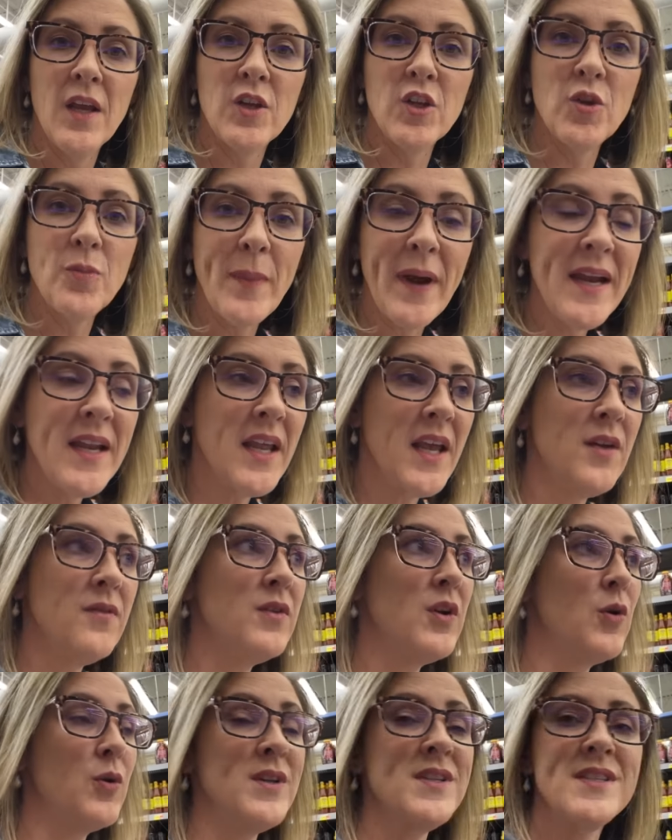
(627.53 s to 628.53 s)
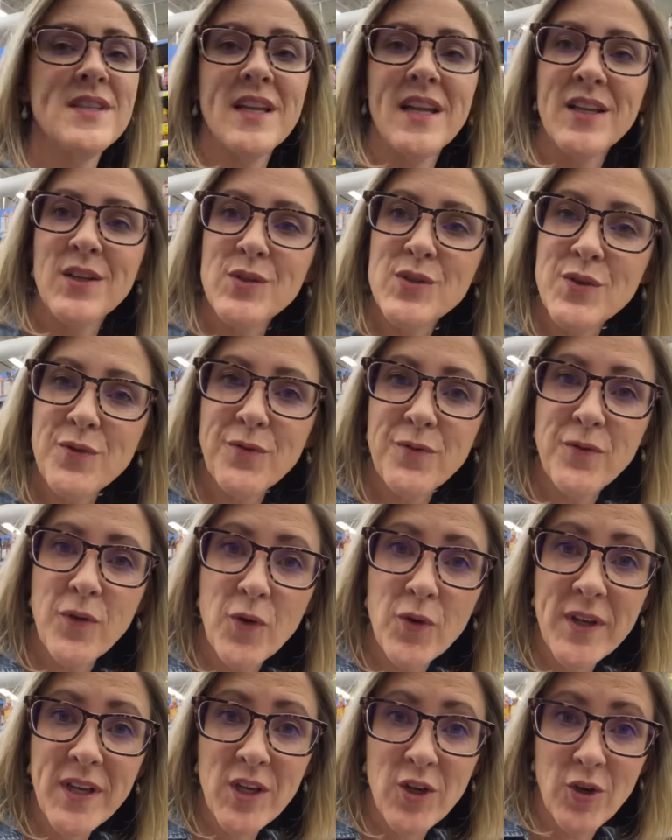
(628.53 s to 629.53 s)
You might have noticed that I used
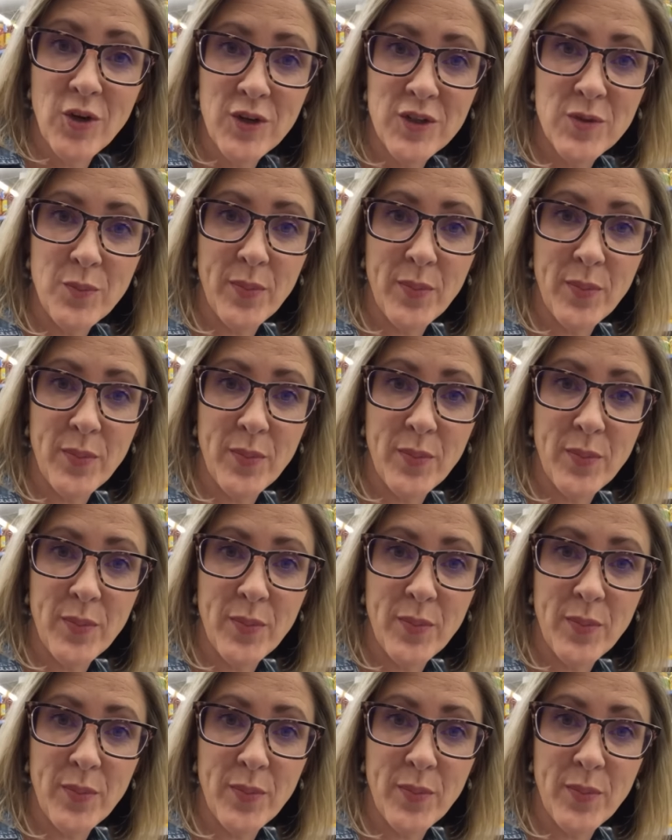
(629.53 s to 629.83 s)
fully cooked